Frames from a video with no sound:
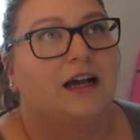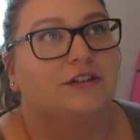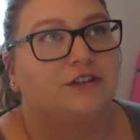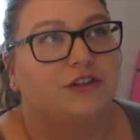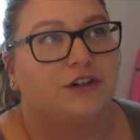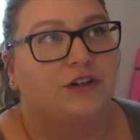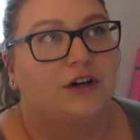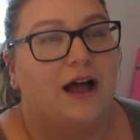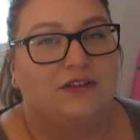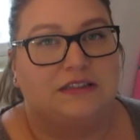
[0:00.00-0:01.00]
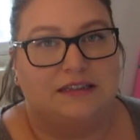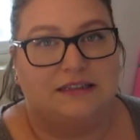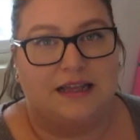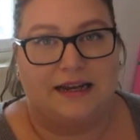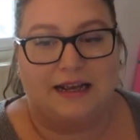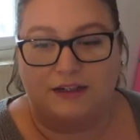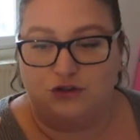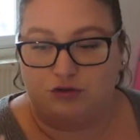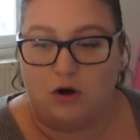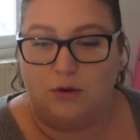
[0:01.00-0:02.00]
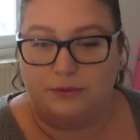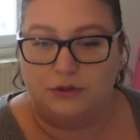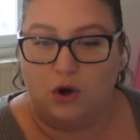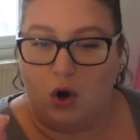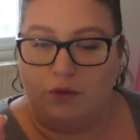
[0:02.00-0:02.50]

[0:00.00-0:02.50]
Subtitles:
And so ever since then, it kind of dropped